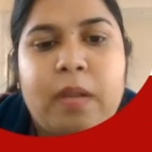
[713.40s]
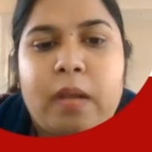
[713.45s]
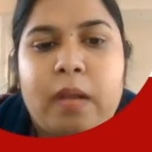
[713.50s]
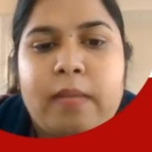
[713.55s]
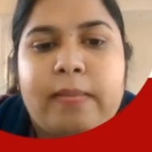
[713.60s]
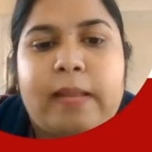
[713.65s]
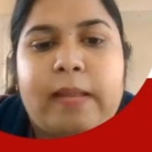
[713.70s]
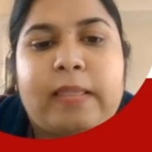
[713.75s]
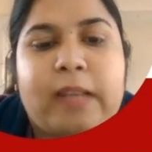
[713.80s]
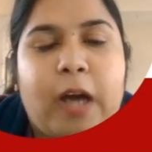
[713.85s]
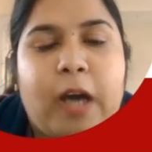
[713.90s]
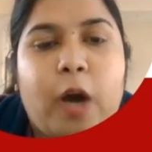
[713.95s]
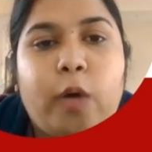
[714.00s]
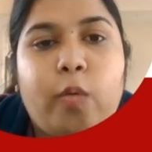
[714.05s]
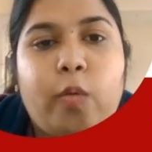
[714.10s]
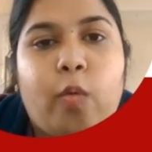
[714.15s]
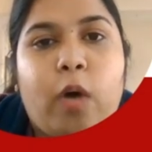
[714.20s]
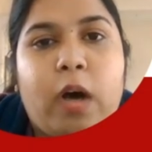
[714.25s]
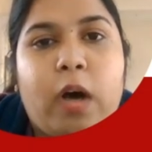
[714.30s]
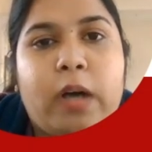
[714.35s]
The third
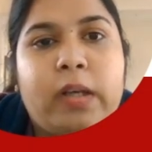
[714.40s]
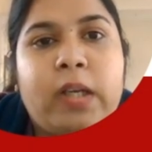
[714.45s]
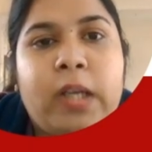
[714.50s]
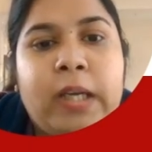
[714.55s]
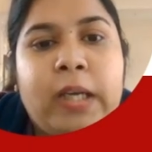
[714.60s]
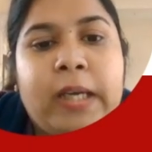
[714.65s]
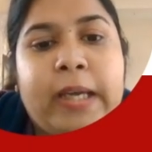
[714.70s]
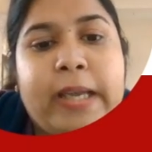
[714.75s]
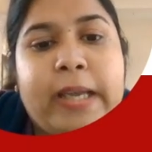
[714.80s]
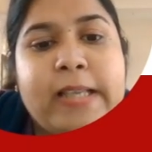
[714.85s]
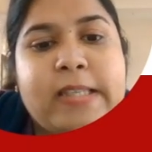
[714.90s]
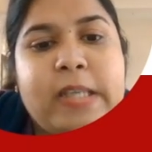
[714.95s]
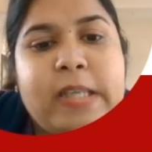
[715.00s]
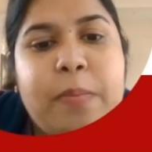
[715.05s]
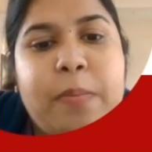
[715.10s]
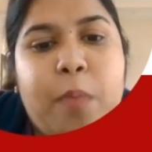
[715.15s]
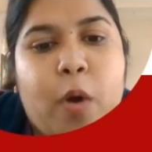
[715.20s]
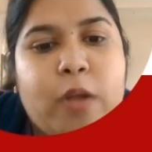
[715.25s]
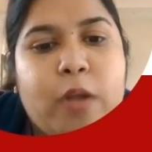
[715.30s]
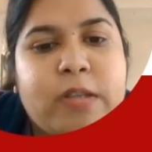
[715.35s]
one is
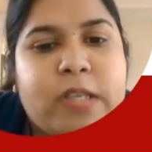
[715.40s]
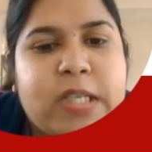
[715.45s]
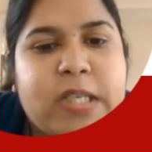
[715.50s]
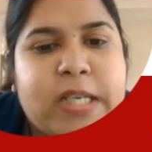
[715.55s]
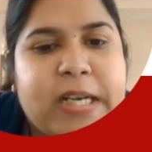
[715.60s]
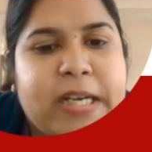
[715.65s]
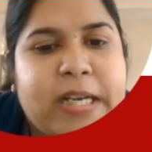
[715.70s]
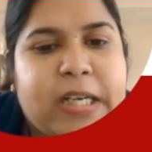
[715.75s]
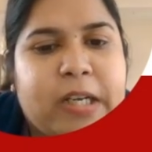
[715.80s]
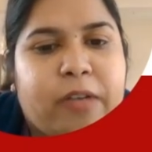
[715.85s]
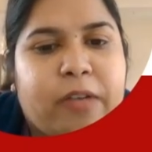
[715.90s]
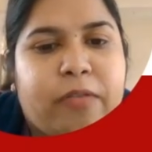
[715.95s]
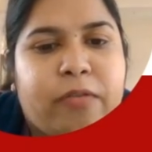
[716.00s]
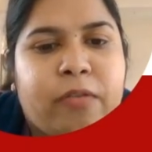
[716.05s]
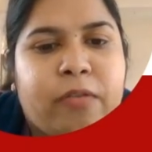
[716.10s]
demonstrative,